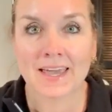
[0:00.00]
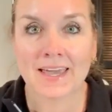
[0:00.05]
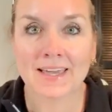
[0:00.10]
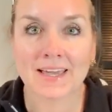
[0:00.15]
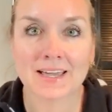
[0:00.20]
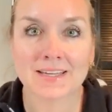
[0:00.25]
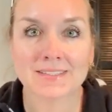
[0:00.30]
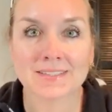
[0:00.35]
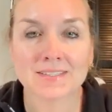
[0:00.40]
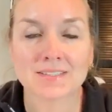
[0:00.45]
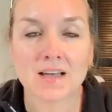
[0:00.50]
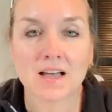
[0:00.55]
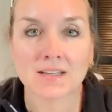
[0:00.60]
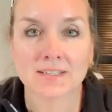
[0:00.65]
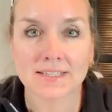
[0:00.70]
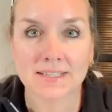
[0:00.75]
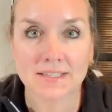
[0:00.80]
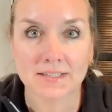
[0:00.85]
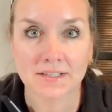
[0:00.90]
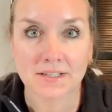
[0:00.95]
Hey guys, it's
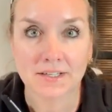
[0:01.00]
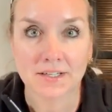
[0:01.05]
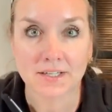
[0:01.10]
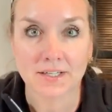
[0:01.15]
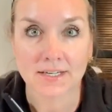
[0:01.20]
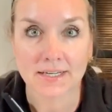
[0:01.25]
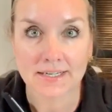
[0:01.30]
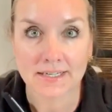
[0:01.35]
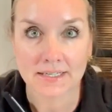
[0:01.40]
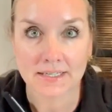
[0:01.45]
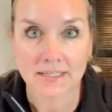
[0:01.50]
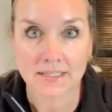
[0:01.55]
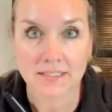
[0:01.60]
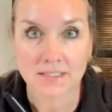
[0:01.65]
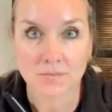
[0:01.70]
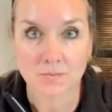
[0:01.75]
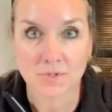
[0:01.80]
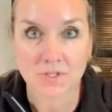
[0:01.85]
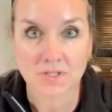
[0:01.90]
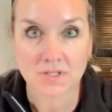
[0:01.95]
Colleen here,
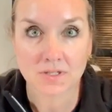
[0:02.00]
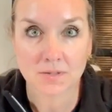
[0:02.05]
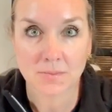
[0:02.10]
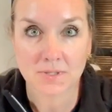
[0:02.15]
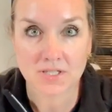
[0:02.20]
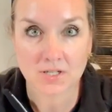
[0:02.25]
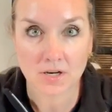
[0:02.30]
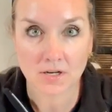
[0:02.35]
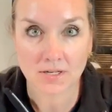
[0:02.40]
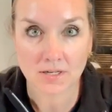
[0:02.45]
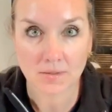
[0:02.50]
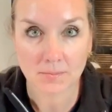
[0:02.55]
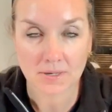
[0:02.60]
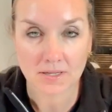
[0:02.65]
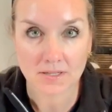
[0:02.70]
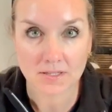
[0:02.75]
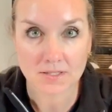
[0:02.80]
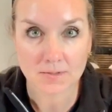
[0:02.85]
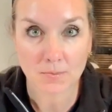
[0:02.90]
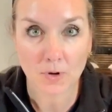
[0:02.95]
and I'm just going to be talking
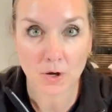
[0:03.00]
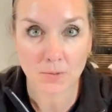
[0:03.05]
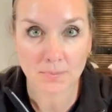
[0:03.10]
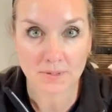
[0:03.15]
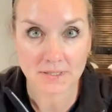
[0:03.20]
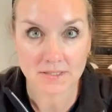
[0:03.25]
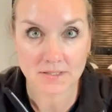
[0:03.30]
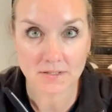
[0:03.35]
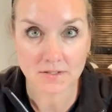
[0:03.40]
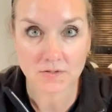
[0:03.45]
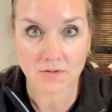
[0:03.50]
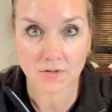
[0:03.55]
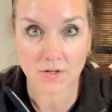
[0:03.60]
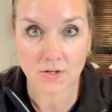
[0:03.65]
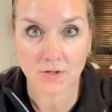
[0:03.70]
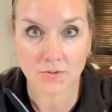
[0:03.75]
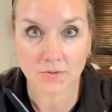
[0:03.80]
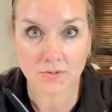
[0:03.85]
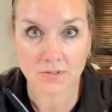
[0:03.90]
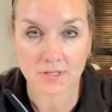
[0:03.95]
about the small business
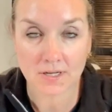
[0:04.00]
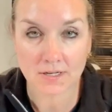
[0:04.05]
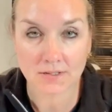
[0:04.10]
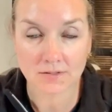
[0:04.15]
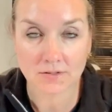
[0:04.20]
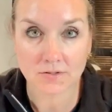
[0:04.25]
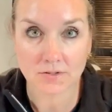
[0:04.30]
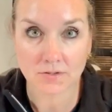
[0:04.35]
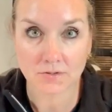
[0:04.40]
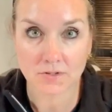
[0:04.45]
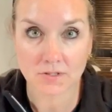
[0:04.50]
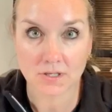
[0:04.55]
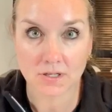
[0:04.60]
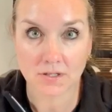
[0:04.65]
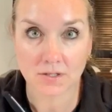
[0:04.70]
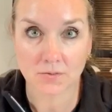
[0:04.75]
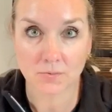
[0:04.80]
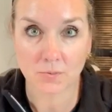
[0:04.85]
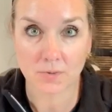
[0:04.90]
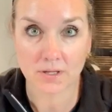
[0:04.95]
loans as
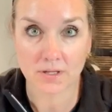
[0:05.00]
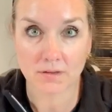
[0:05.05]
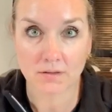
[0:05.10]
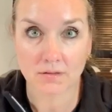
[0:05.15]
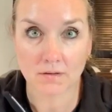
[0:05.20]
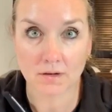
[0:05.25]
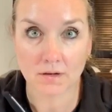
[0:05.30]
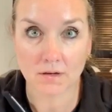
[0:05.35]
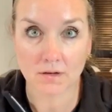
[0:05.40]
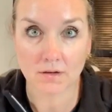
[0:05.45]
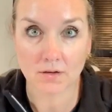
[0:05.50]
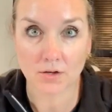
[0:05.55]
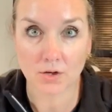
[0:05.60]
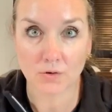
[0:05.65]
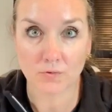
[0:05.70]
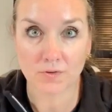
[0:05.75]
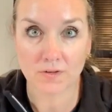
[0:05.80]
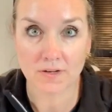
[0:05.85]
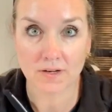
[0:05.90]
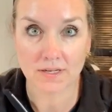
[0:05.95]
associated with
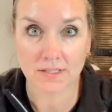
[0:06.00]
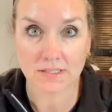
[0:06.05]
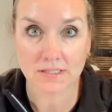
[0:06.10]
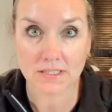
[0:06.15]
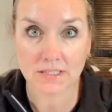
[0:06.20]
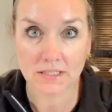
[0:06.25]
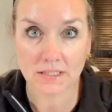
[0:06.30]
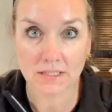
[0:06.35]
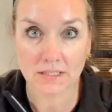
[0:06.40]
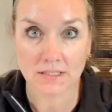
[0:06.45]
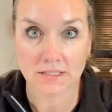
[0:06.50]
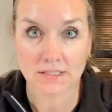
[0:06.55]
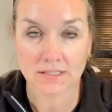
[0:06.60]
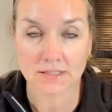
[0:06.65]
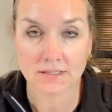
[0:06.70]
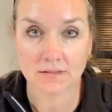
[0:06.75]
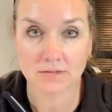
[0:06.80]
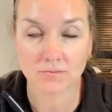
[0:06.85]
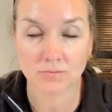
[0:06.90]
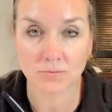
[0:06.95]
COVID-19
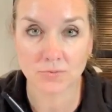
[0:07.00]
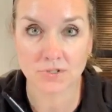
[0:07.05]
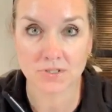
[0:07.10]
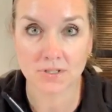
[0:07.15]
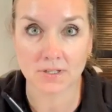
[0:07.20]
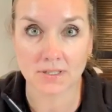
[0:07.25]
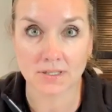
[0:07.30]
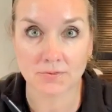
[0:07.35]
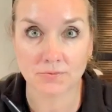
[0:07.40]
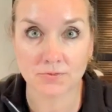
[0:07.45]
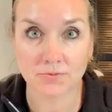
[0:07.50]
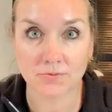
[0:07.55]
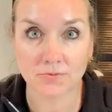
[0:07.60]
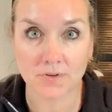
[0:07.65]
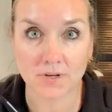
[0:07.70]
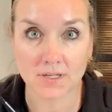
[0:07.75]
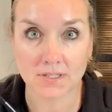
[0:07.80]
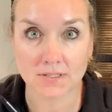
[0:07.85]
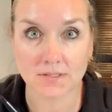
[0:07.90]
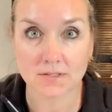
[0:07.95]
relief
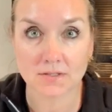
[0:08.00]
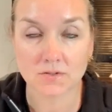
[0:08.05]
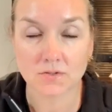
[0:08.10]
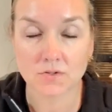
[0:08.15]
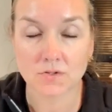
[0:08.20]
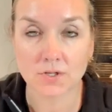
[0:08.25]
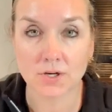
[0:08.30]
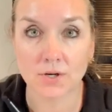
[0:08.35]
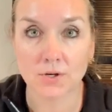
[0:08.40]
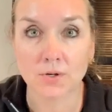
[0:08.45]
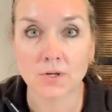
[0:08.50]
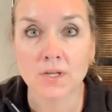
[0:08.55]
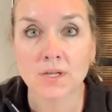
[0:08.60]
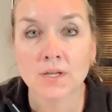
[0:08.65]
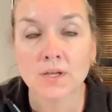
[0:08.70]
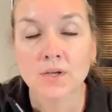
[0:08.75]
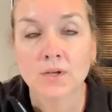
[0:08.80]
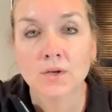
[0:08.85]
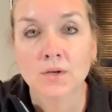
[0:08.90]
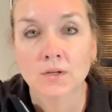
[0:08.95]
funds. So
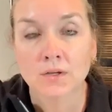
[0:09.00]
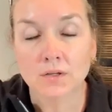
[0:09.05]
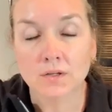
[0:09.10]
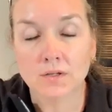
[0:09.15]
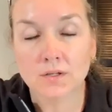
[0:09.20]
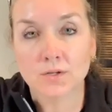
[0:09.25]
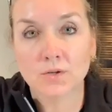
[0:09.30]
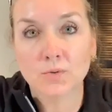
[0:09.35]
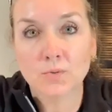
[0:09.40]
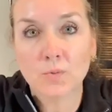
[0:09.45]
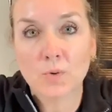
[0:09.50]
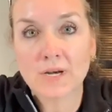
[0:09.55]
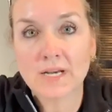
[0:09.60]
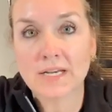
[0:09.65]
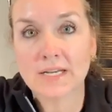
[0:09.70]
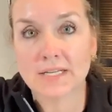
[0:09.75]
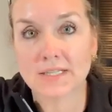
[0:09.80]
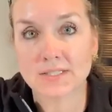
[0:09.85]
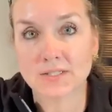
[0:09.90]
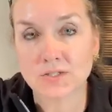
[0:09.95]
what
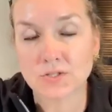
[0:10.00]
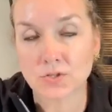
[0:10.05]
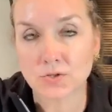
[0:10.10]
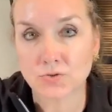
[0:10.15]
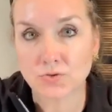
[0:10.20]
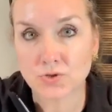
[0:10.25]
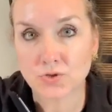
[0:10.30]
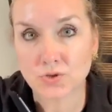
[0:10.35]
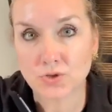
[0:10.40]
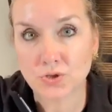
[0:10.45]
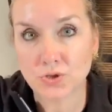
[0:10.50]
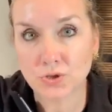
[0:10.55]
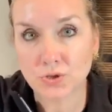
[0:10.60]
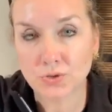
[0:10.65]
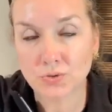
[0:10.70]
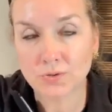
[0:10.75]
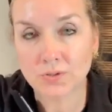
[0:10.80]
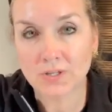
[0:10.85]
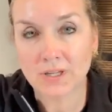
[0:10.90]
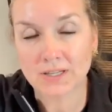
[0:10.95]
it is that there's
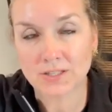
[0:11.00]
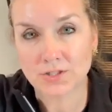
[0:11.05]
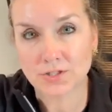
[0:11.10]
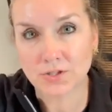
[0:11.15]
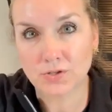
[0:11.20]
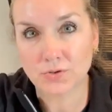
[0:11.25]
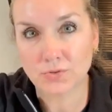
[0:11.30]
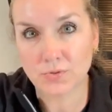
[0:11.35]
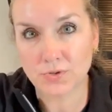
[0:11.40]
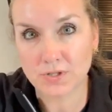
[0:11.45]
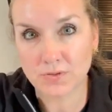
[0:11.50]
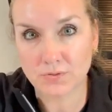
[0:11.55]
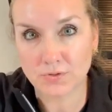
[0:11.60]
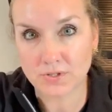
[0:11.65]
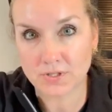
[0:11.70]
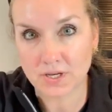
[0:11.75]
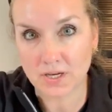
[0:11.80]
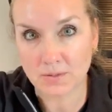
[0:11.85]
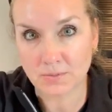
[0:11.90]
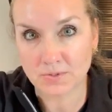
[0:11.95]
three
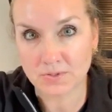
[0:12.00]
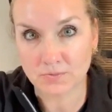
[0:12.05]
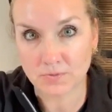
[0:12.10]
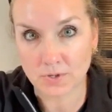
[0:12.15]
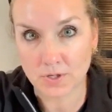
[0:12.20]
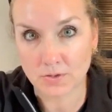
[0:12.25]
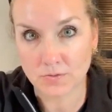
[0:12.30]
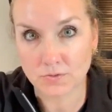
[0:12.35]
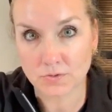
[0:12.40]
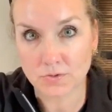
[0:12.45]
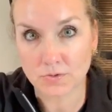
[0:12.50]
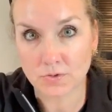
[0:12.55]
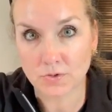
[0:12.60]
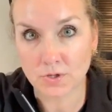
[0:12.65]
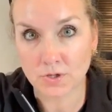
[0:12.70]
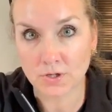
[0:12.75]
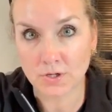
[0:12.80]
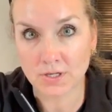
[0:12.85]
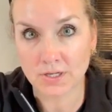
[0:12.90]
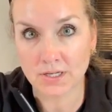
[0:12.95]
different types of loans.
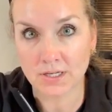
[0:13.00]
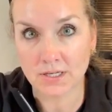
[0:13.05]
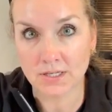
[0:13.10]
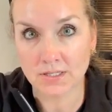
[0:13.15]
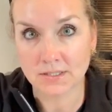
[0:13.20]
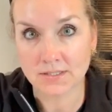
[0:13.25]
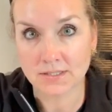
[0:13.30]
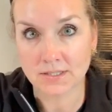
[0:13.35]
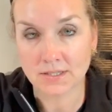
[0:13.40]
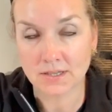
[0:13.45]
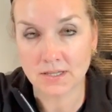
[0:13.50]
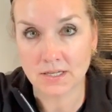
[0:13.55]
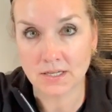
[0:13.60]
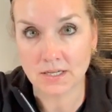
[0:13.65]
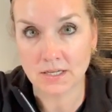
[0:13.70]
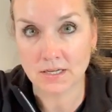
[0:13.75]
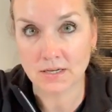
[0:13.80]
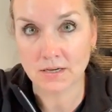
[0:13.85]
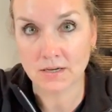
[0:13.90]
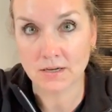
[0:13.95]
There is
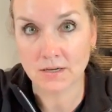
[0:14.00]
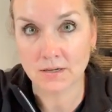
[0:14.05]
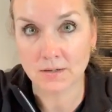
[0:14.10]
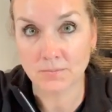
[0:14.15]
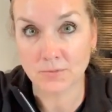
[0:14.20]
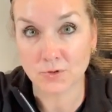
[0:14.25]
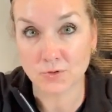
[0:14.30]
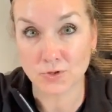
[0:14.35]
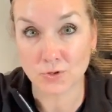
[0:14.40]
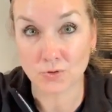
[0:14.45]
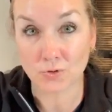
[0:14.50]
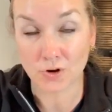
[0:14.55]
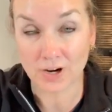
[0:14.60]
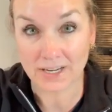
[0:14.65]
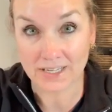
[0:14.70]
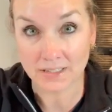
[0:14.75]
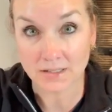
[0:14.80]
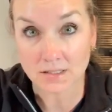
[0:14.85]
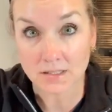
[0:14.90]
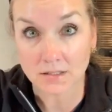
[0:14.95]
there's a
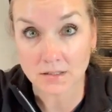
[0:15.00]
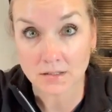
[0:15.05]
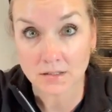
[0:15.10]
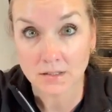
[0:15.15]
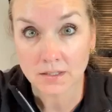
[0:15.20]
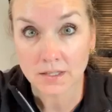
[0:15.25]
grant,